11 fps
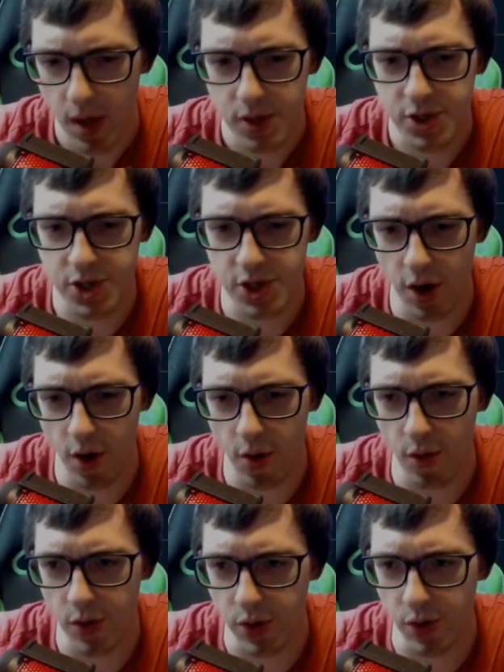So
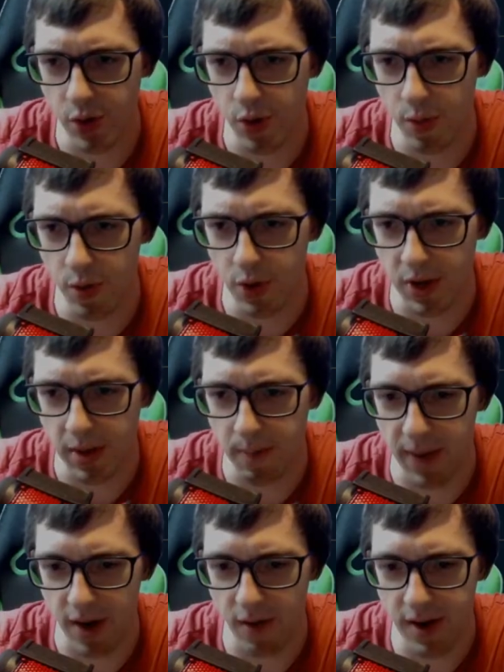you can
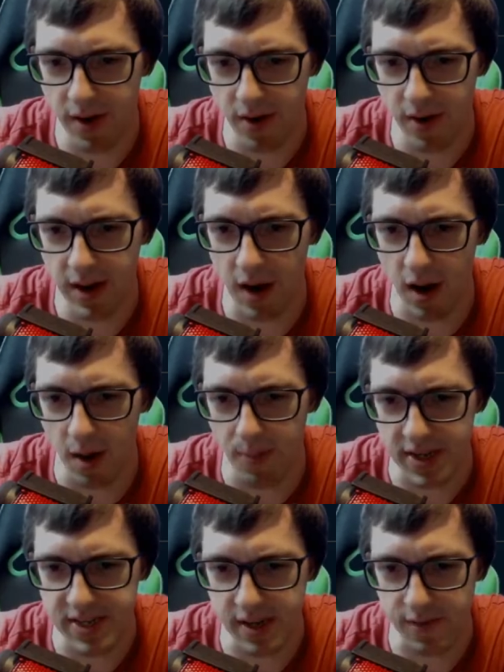barrier
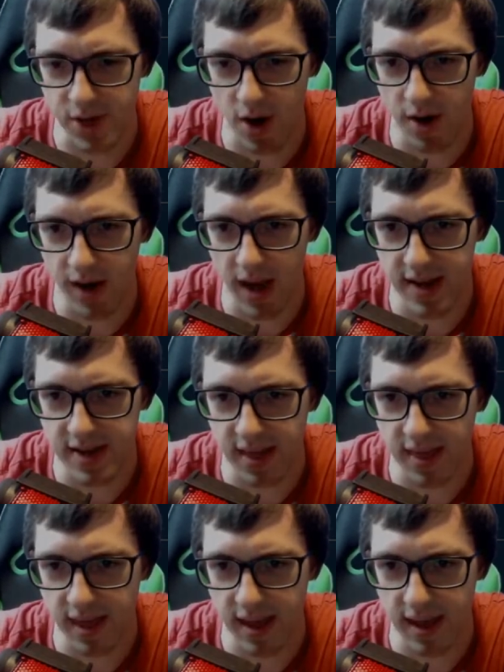Blessing of Targon
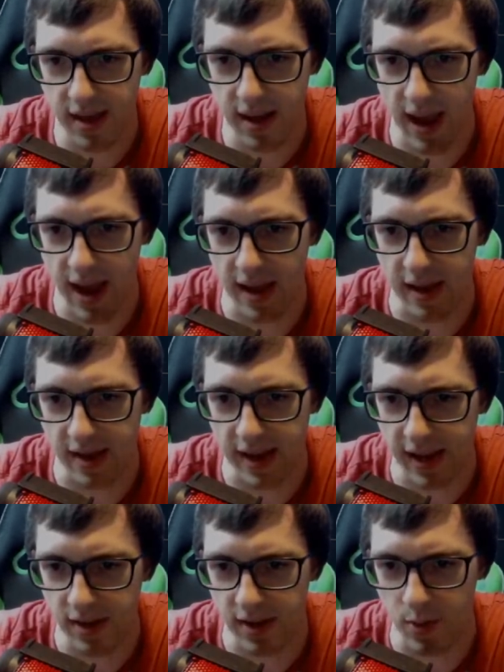thing and
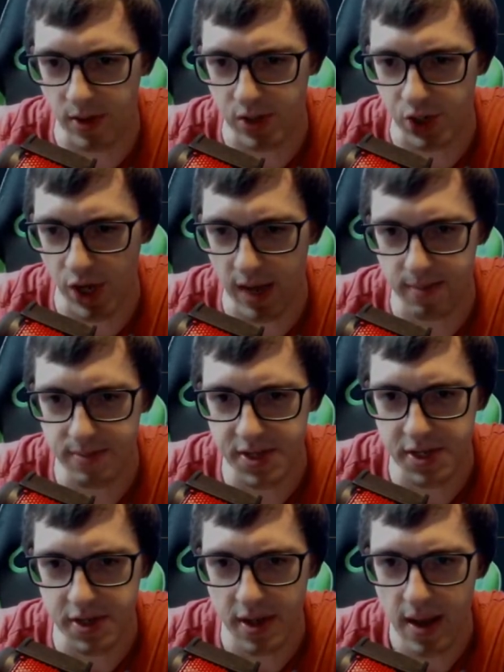heal it with
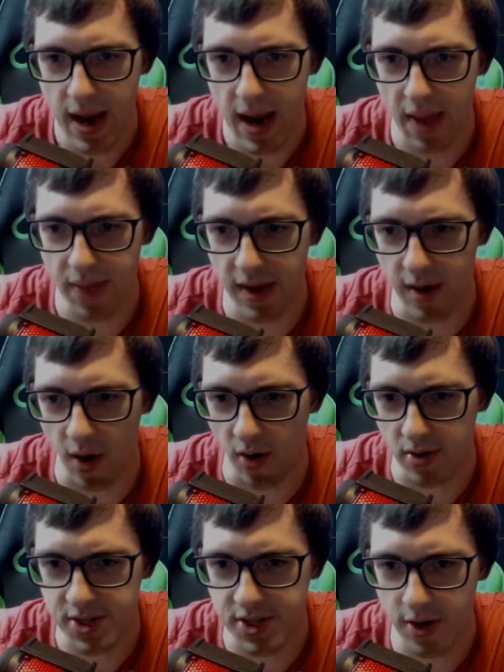gems. And then
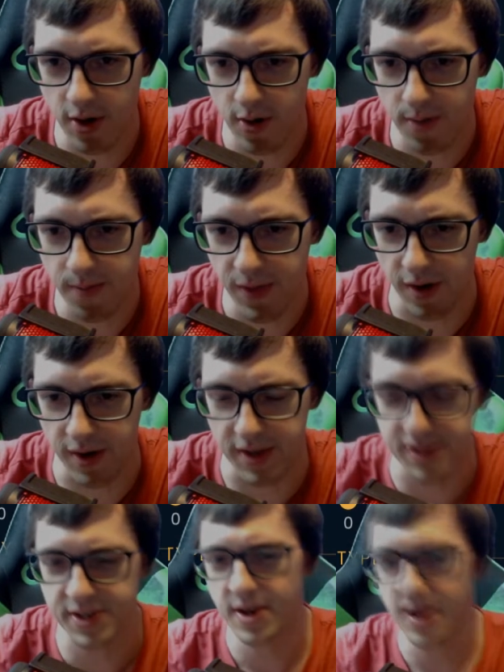also, there it
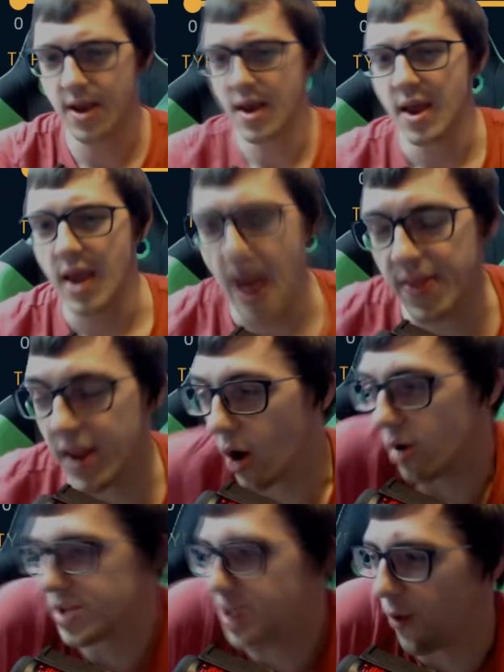is. And then
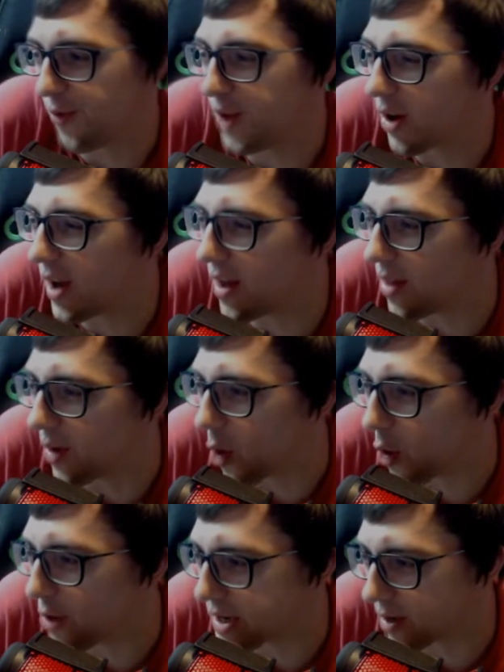also, Fury of the
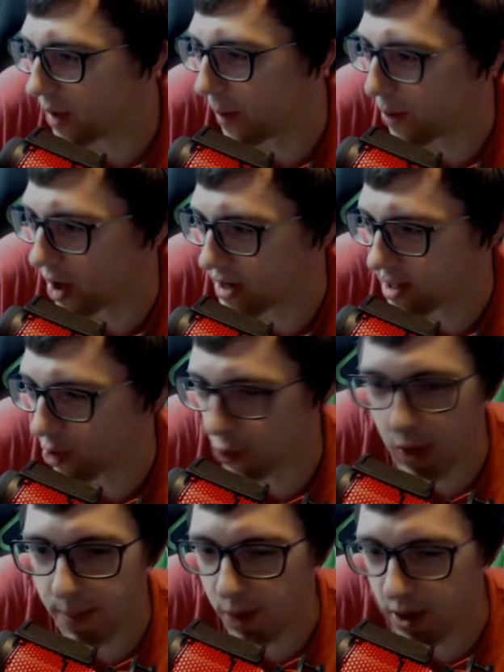North is only
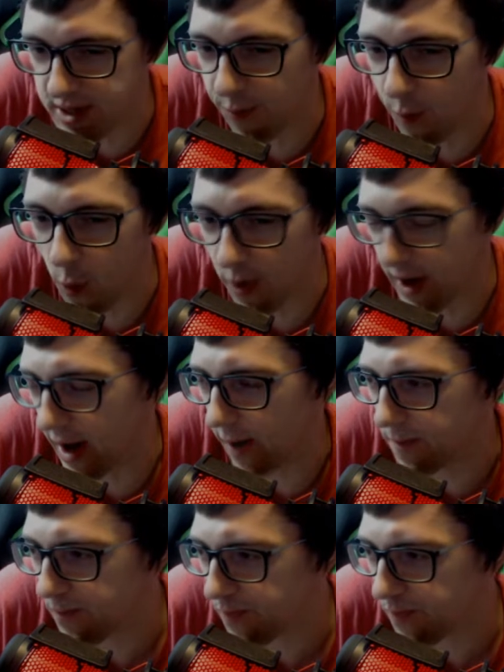+3/+4 now.